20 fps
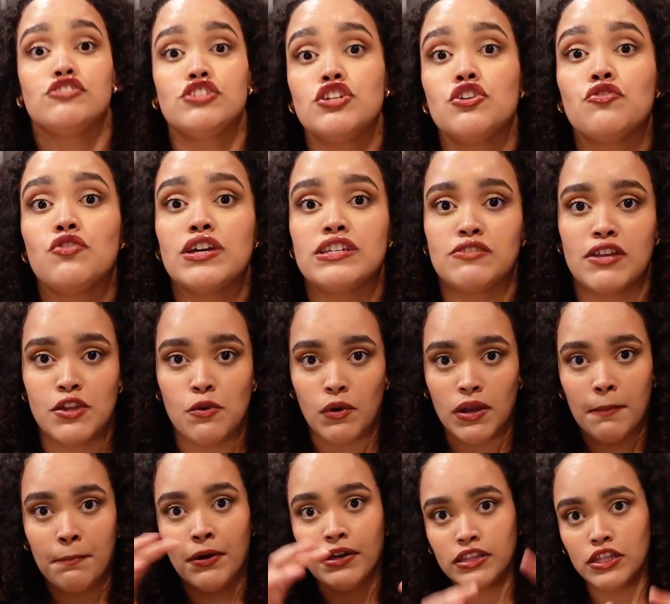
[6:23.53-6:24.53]
do is that you
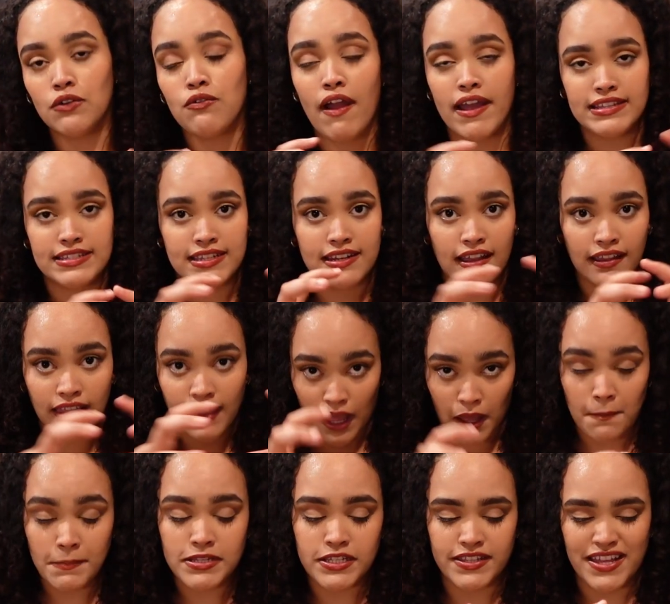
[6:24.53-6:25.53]
want to put the rice in a
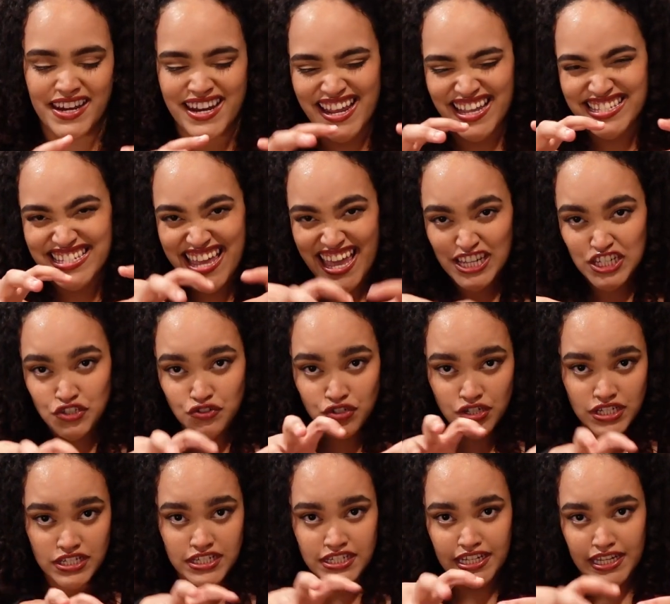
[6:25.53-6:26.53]
lump so that it gets extra
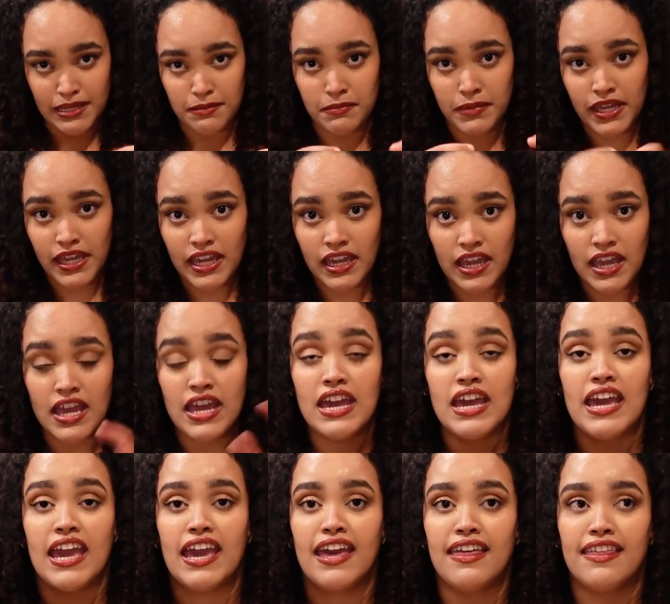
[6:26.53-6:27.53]
steamy.
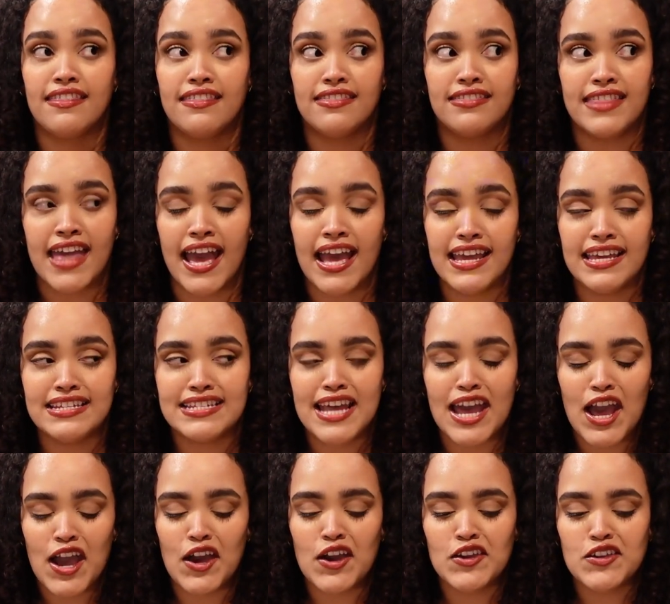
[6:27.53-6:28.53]
And that is
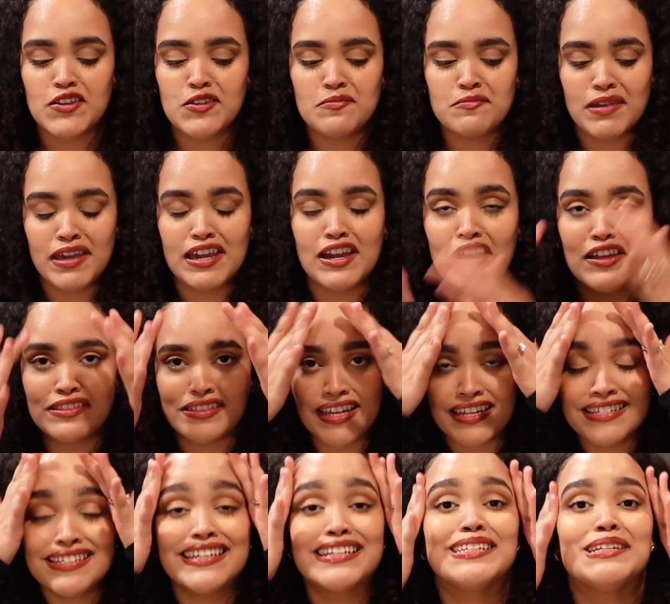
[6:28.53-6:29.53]
how you make
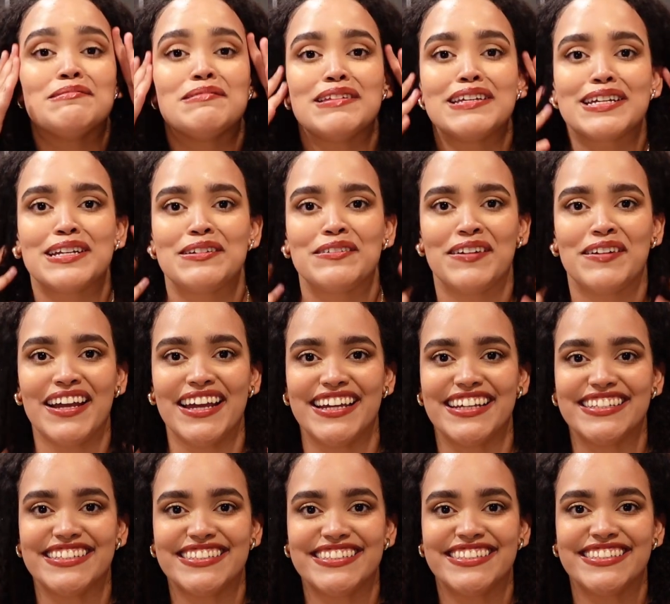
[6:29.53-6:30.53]
authentic Dominican
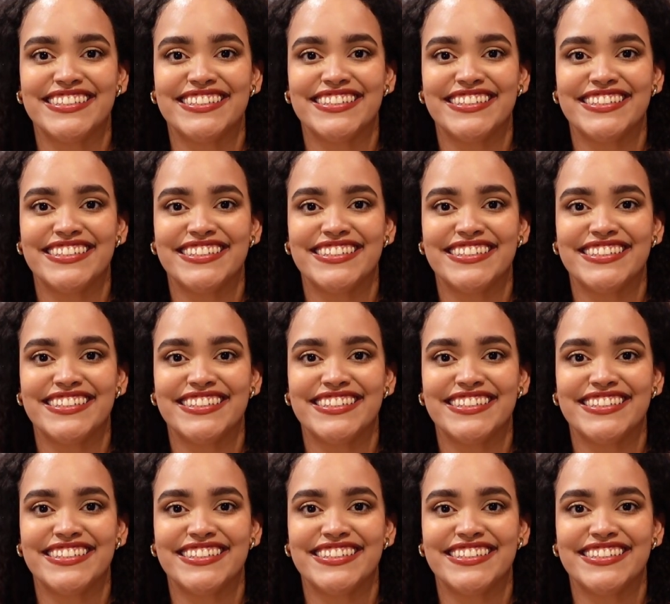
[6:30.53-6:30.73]
rice.